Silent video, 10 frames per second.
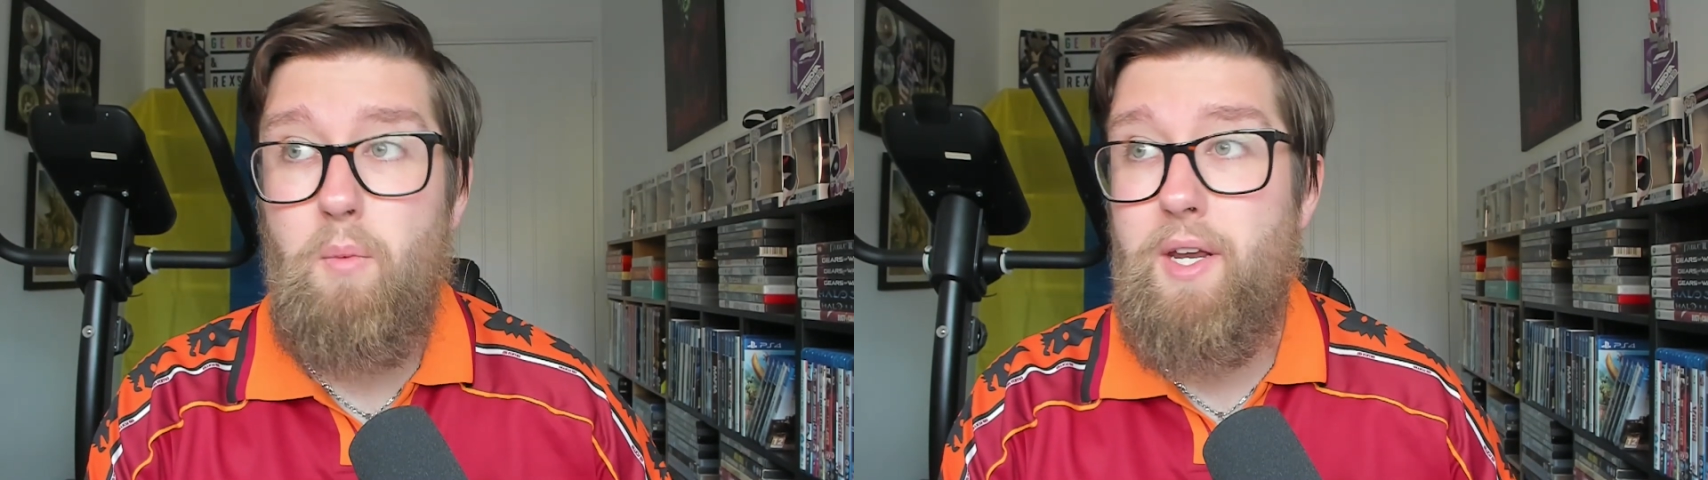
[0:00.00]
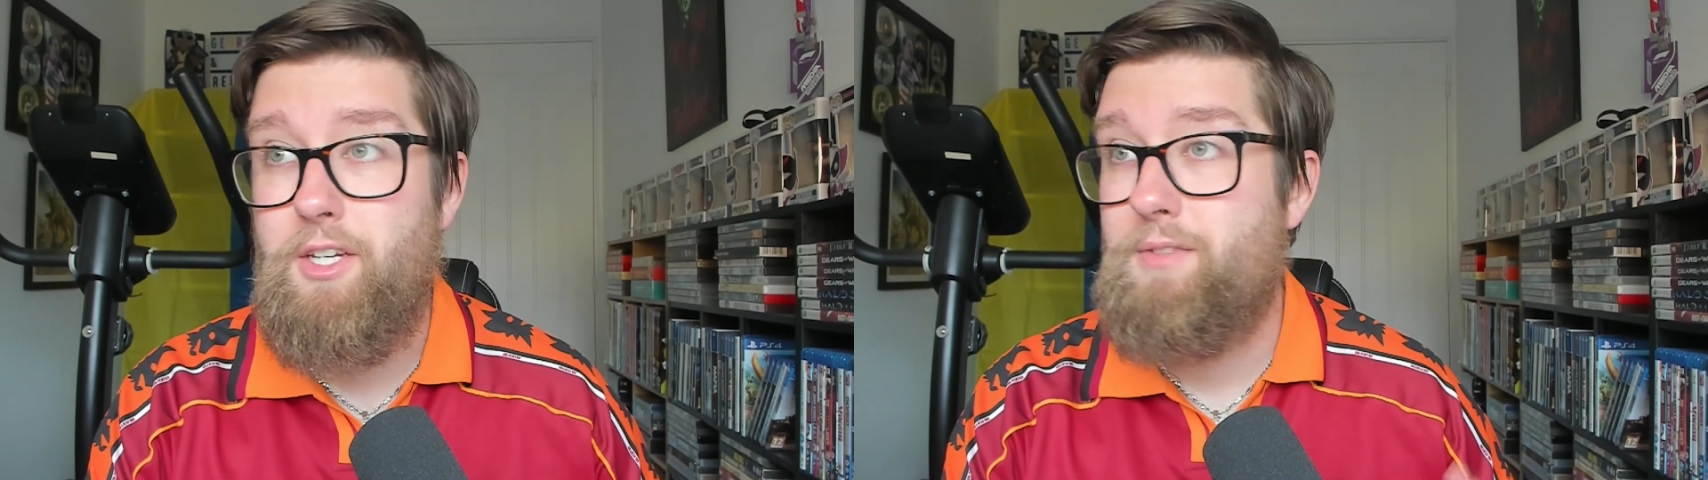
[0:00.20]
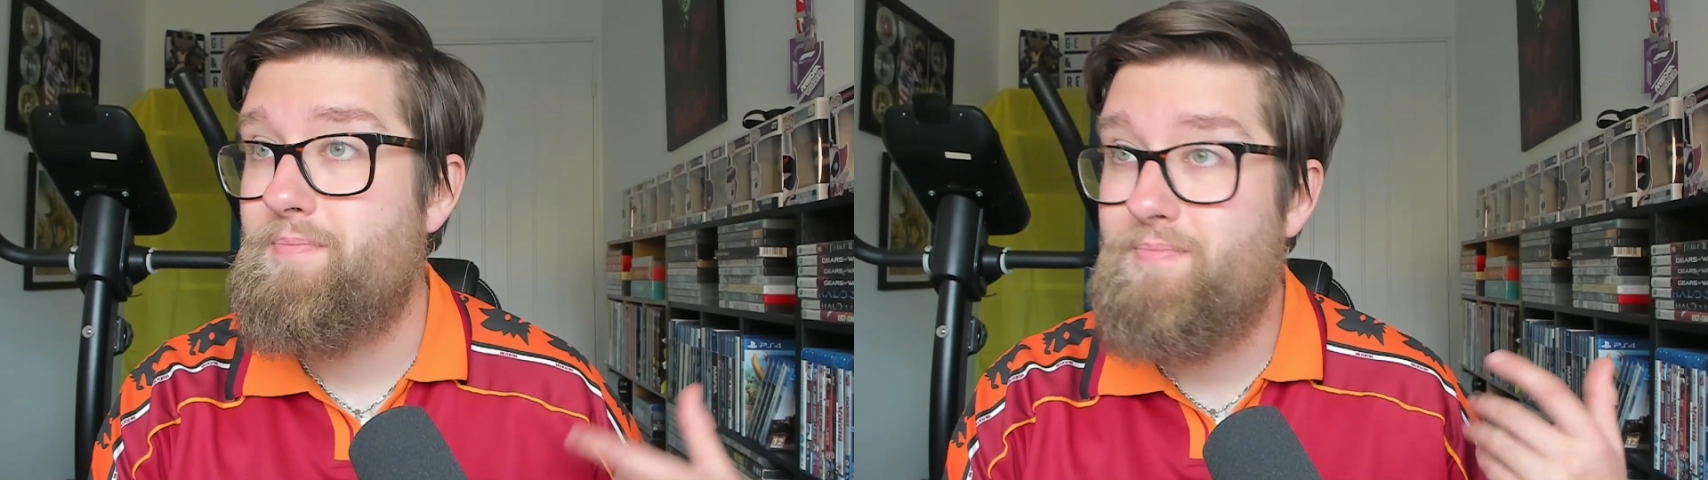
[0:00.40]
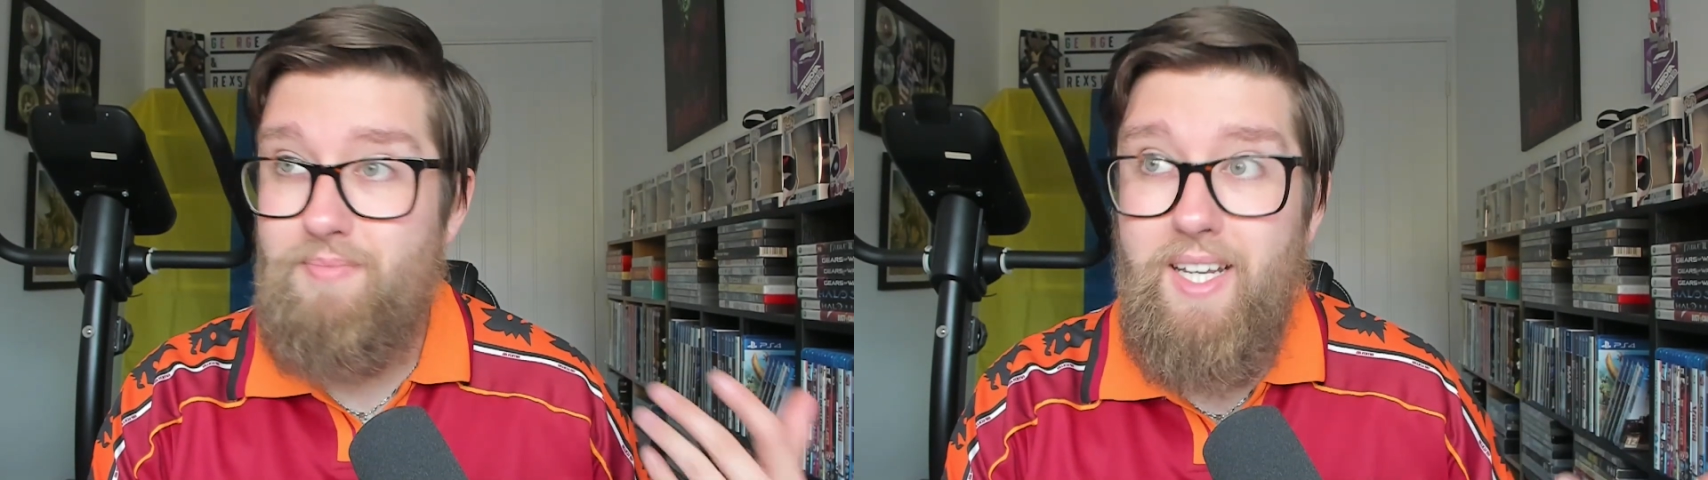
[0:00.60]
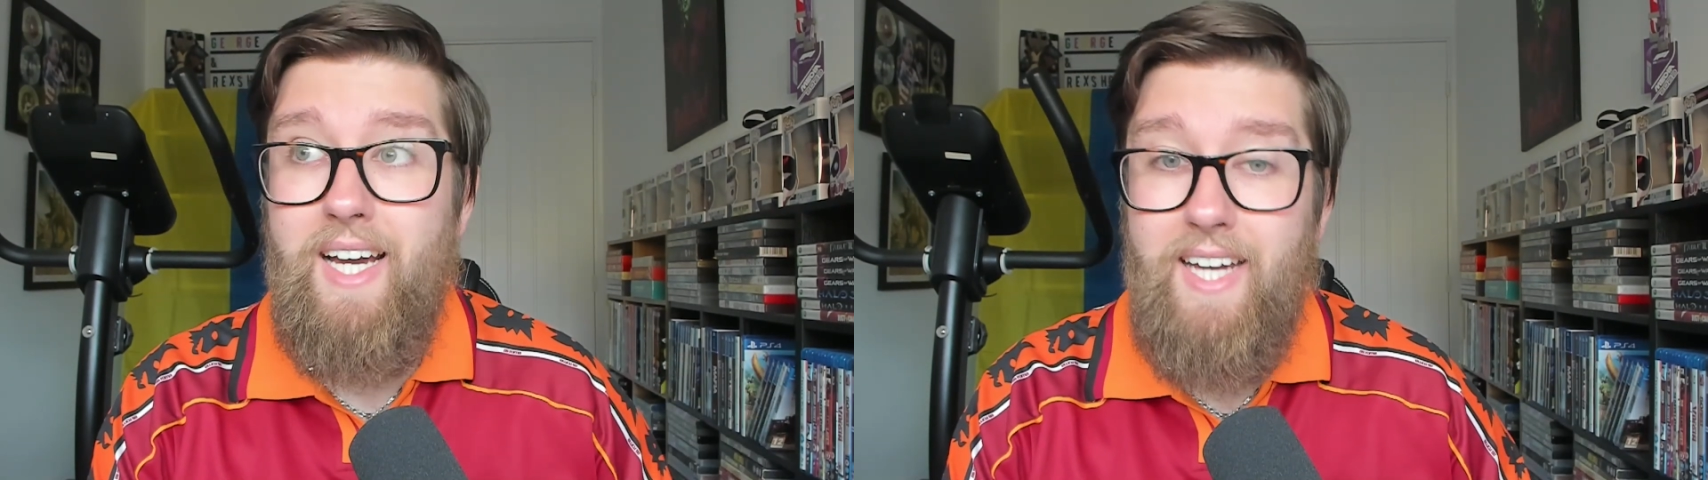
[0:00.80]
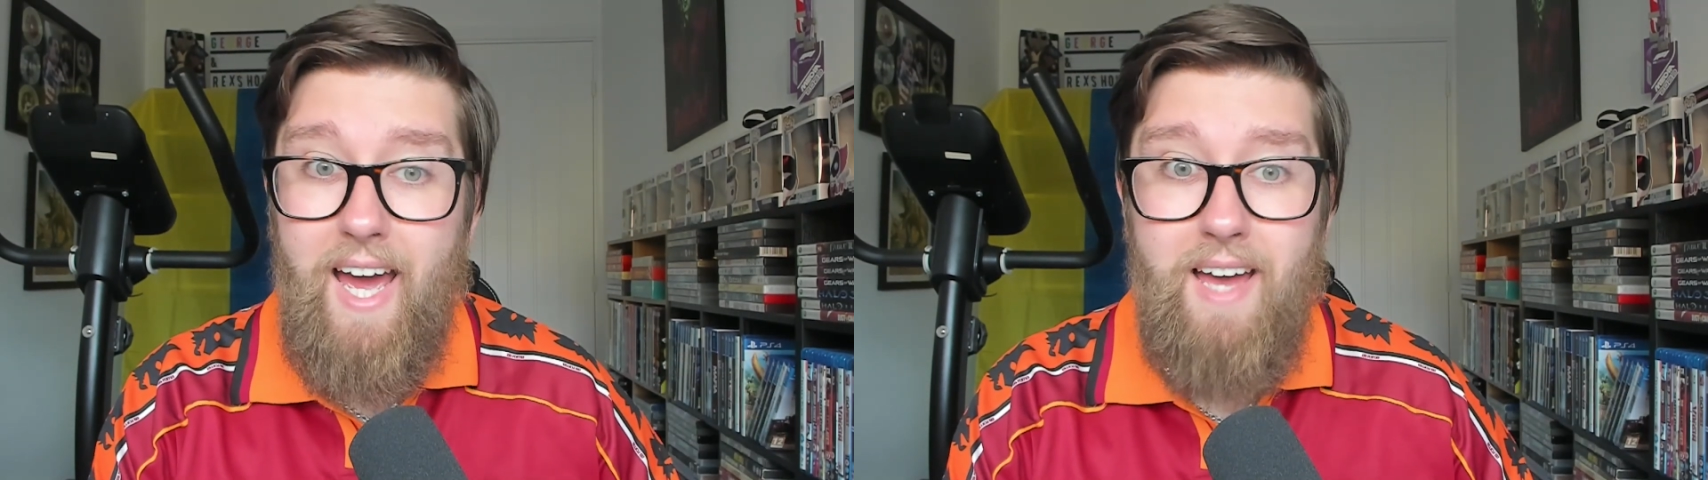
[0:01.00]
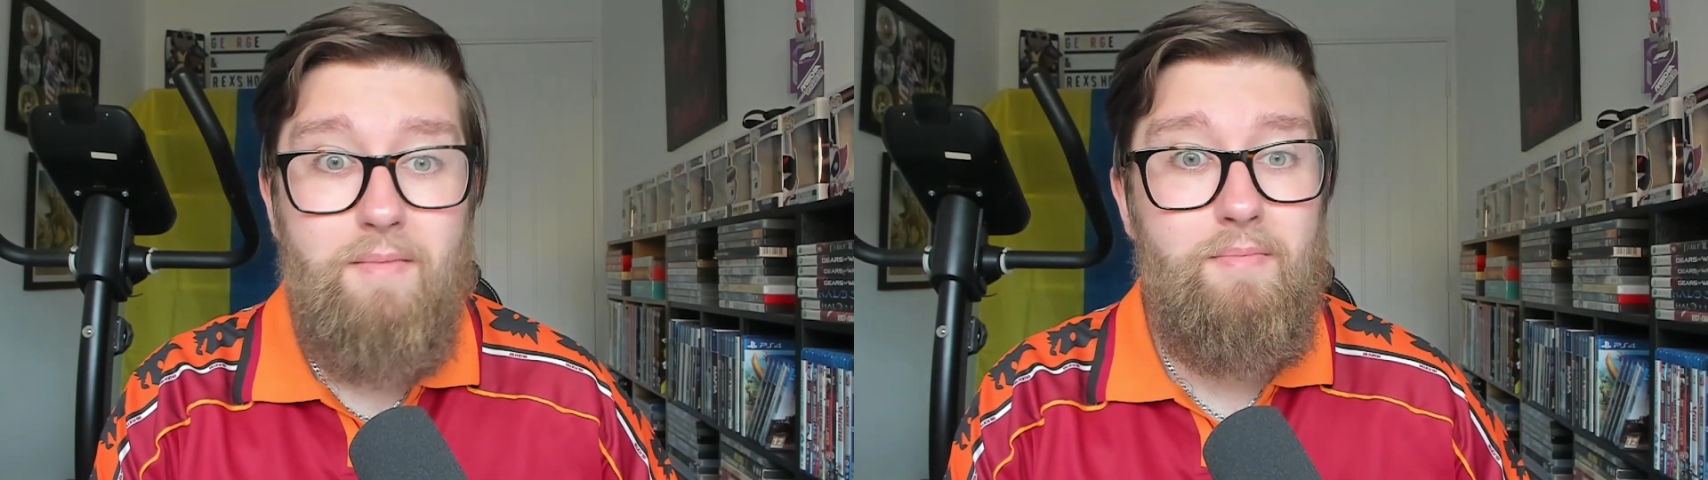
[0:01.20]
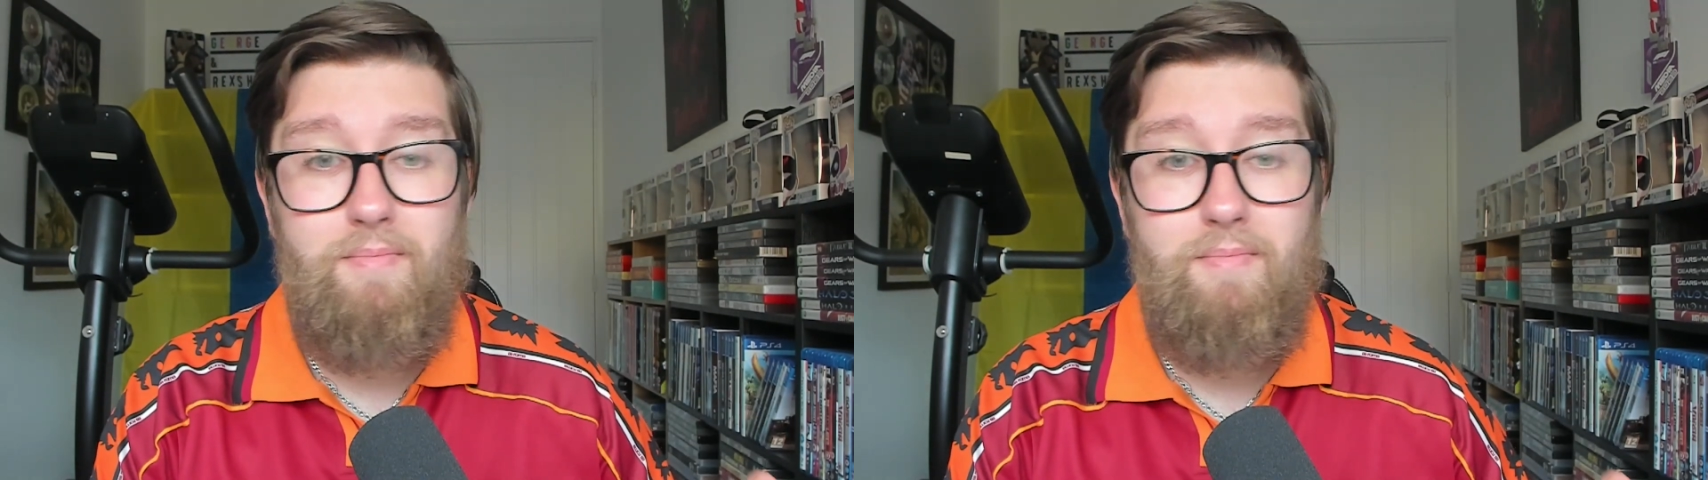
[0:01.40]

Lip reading: which I get.